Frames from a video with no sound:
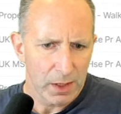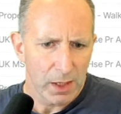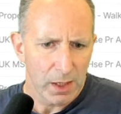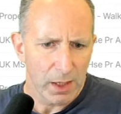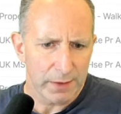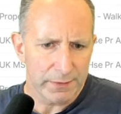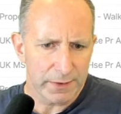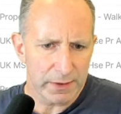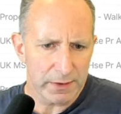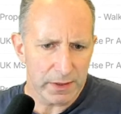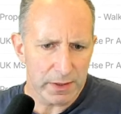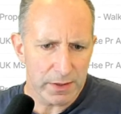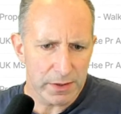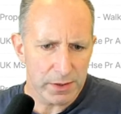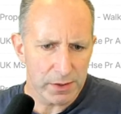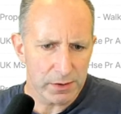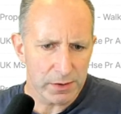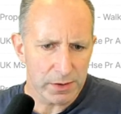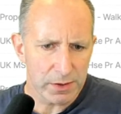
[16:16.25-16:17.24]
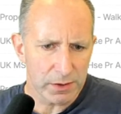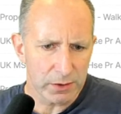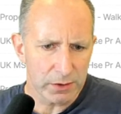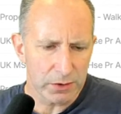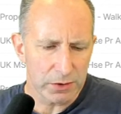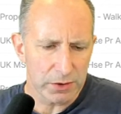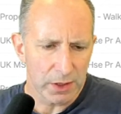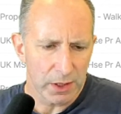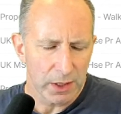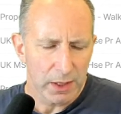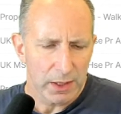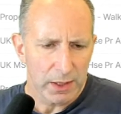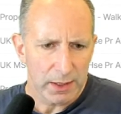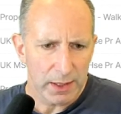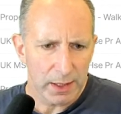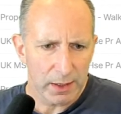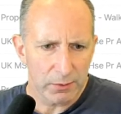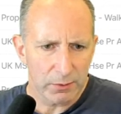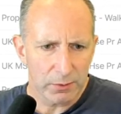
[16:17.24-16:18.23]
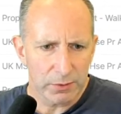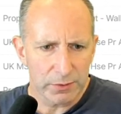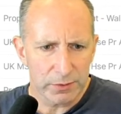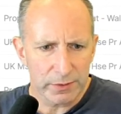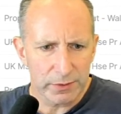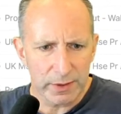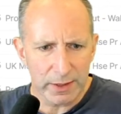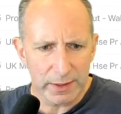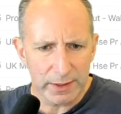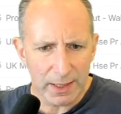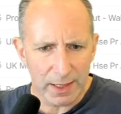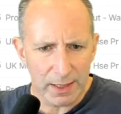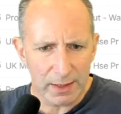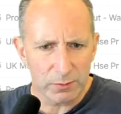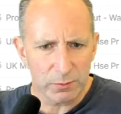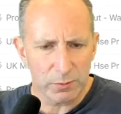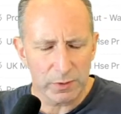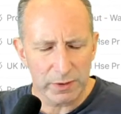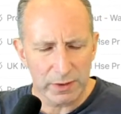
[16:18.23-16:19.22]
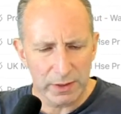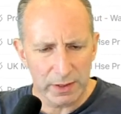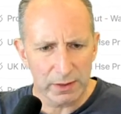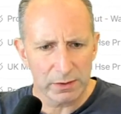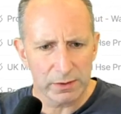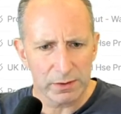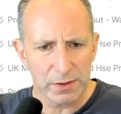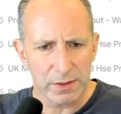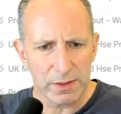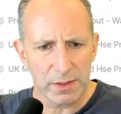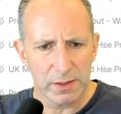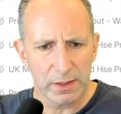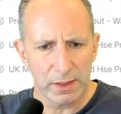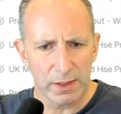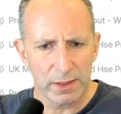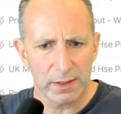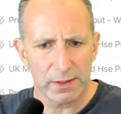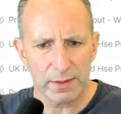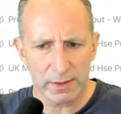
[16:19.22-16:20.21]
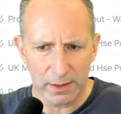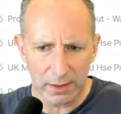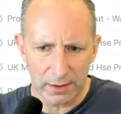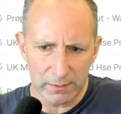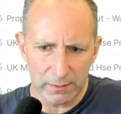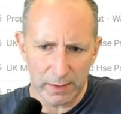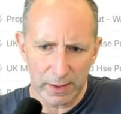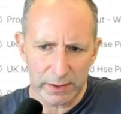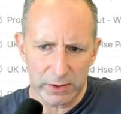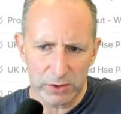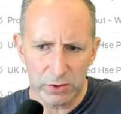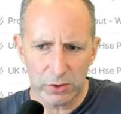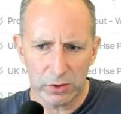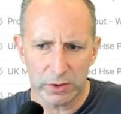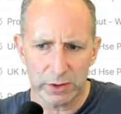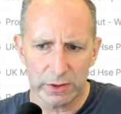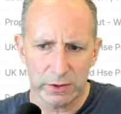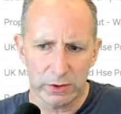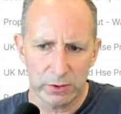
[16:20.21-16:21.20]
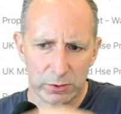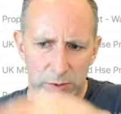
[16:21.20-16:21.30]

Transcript: I think these yields are good. Now, again, with yields, it's kind of like you got a U